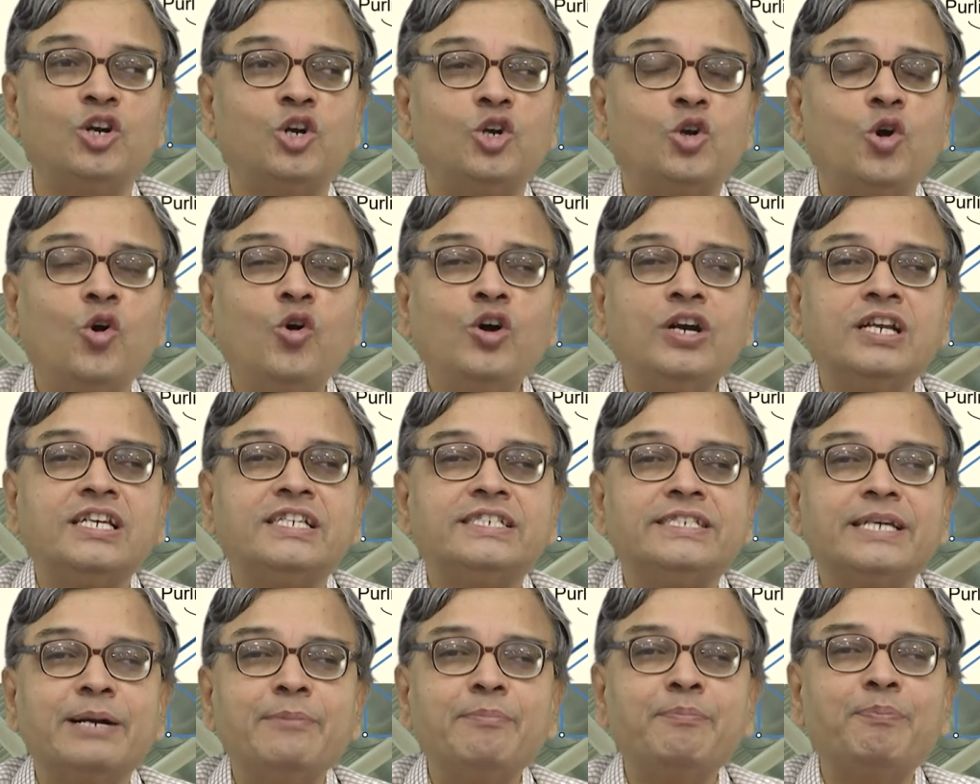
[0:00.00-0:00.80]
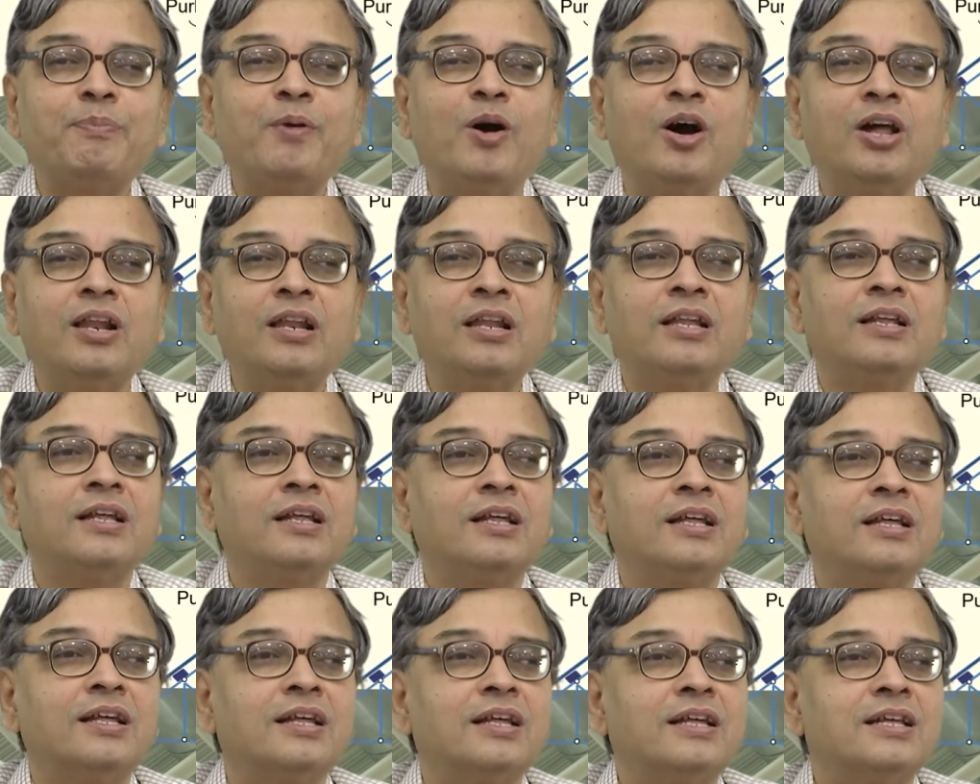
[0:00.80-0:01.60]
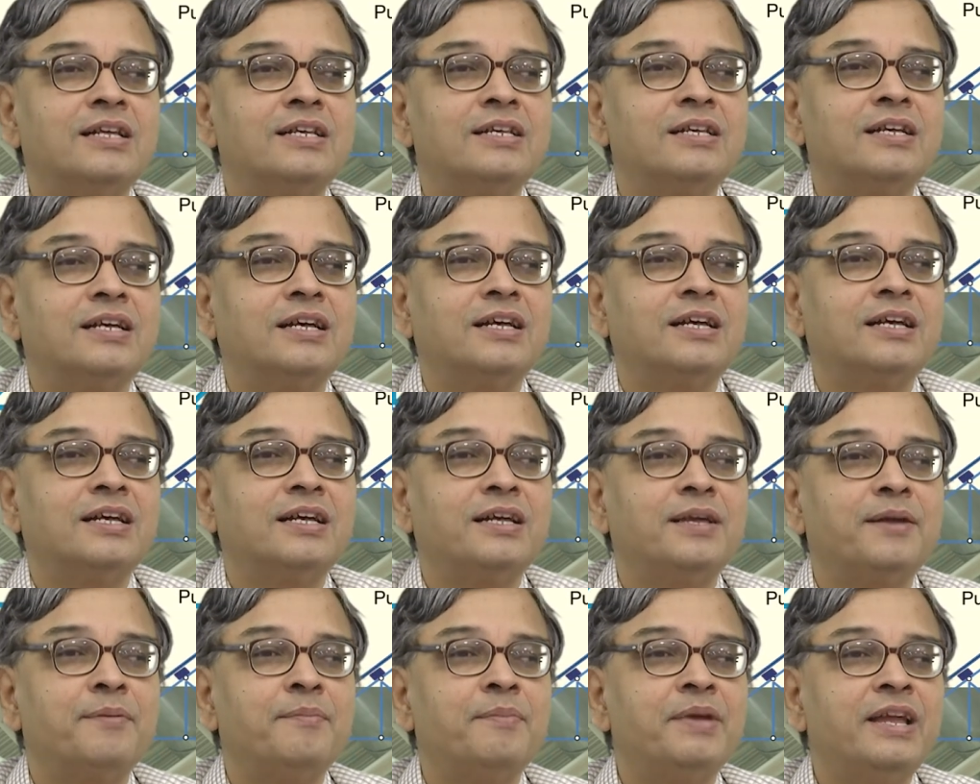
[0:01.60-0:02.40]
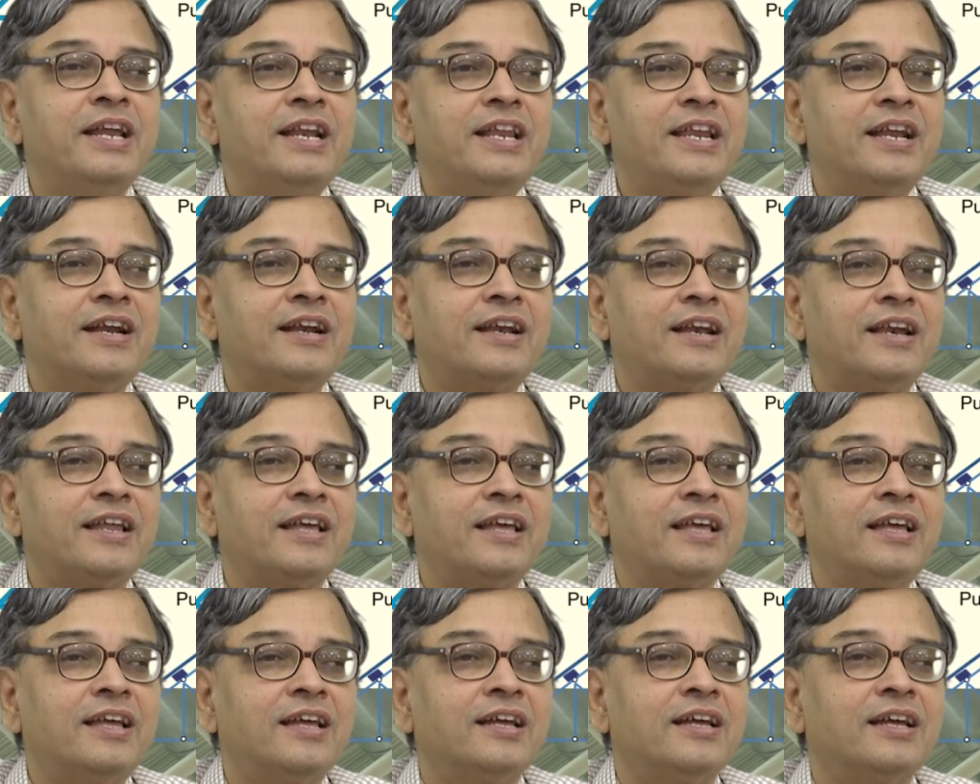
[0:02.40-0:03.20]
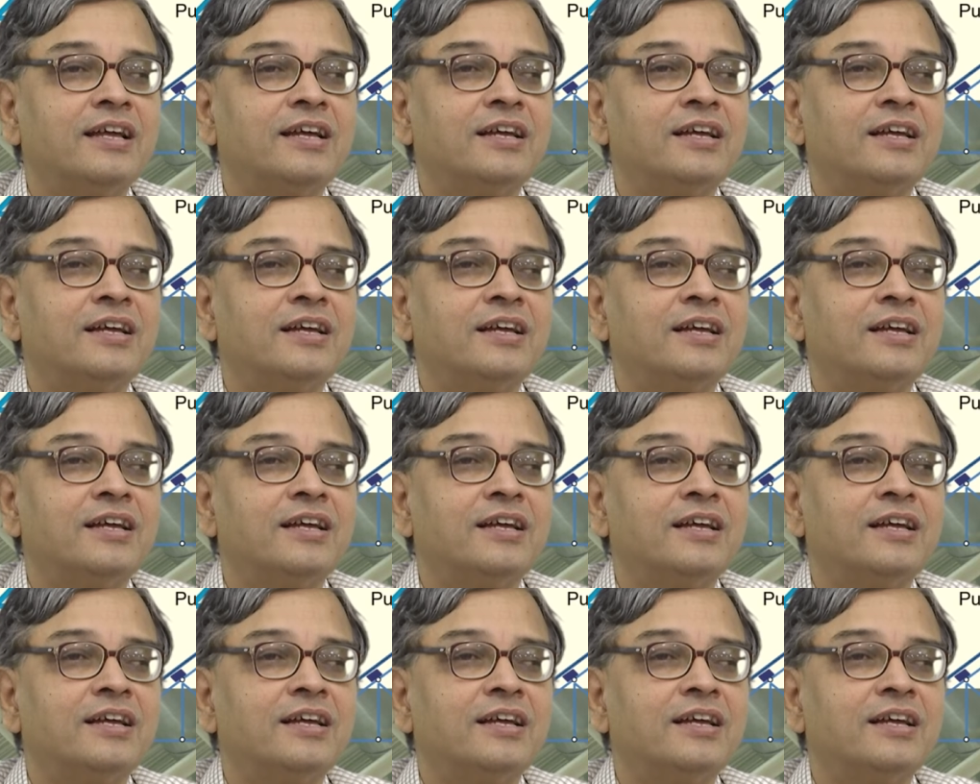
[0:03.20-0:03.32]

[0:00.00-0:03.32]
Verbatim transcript: Do not jump on immediately.